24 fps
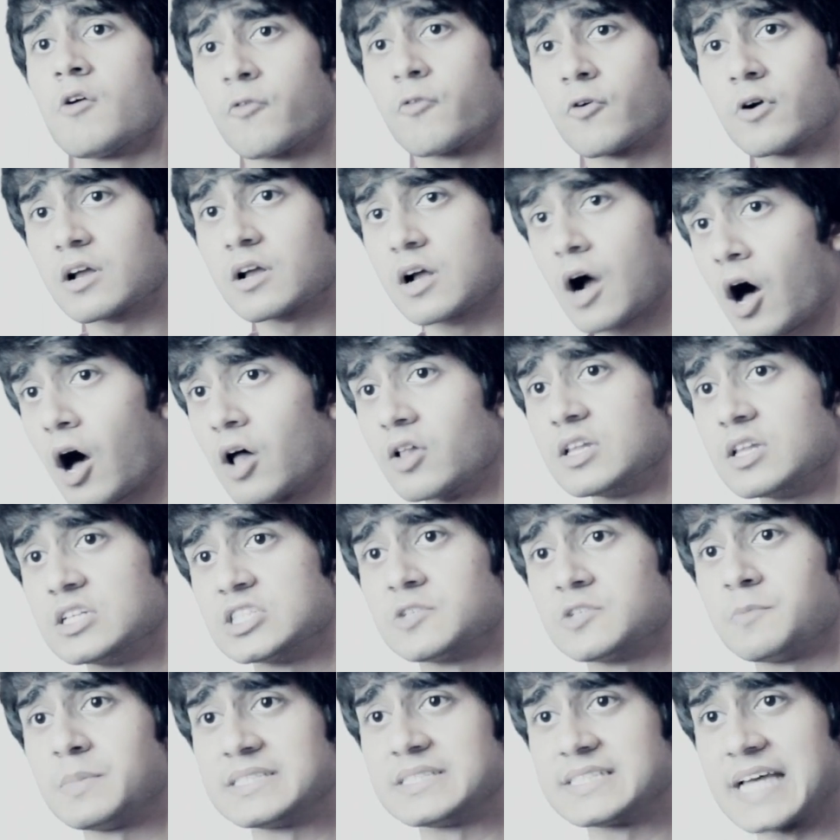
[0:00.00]
for the colonists
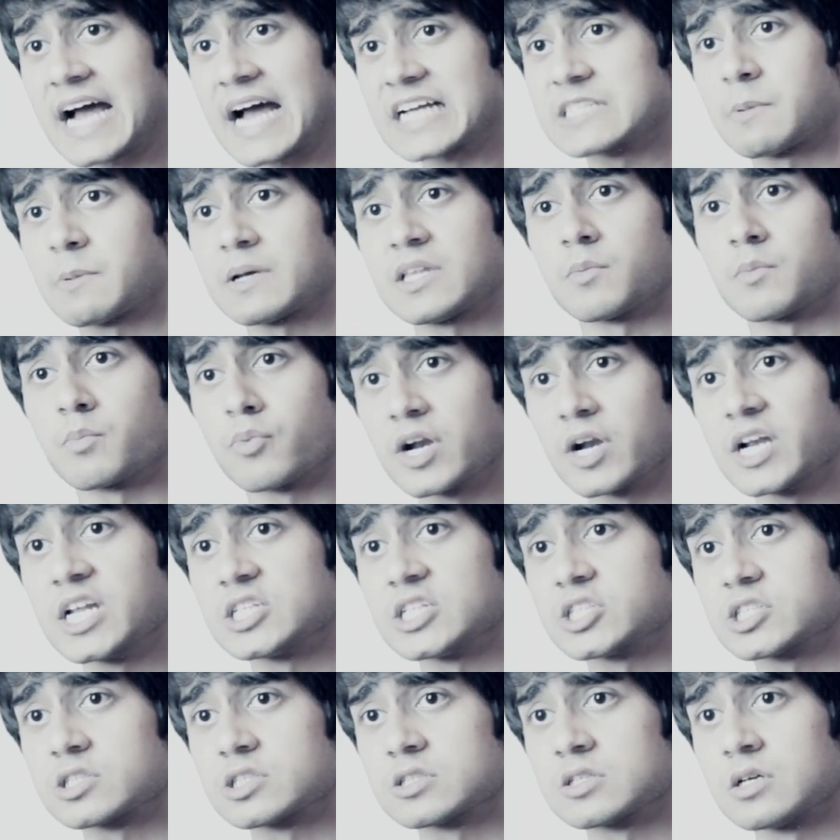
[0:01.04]
to be taxed by the
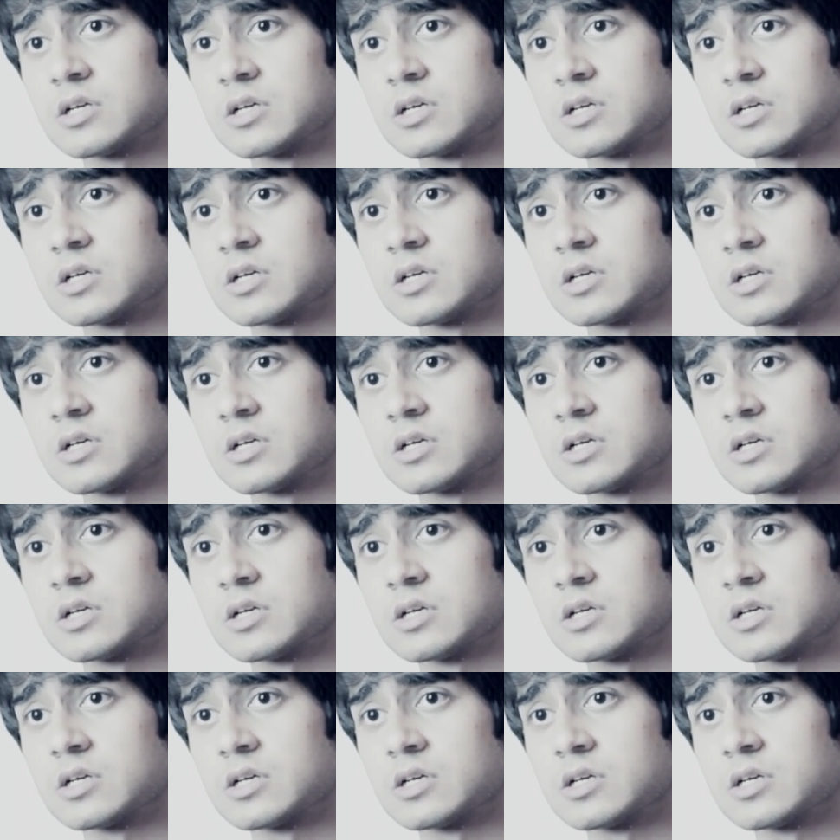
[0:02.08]
British?